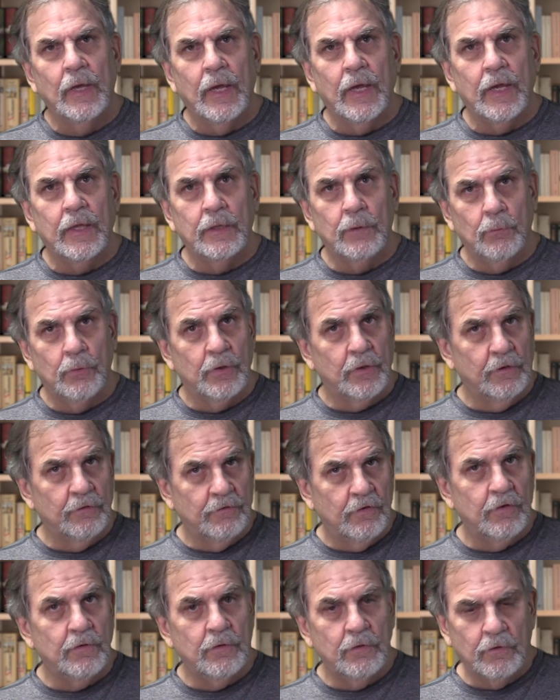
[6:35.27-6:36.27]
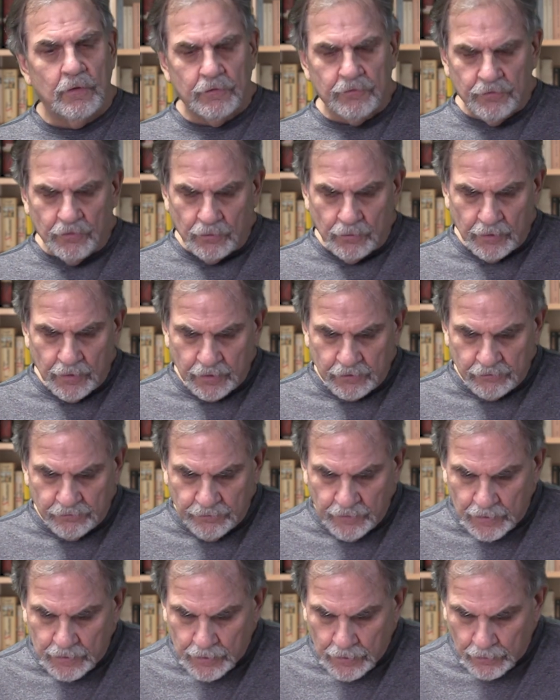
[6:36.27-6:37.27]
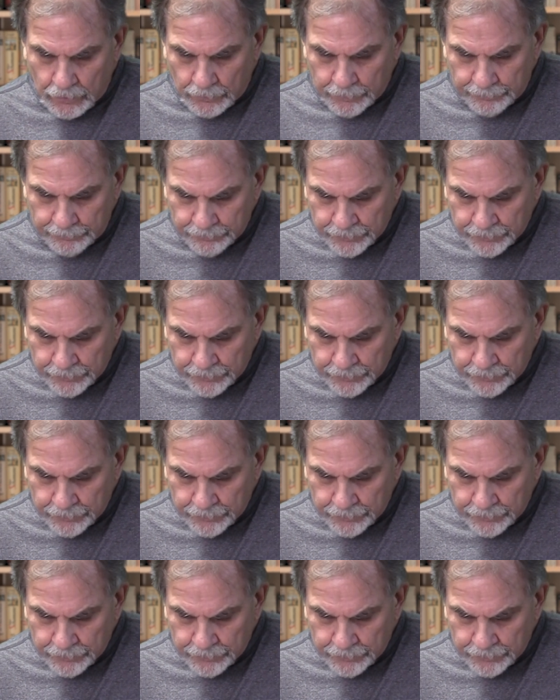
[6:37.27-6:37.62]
and then we'll continue this in our next video.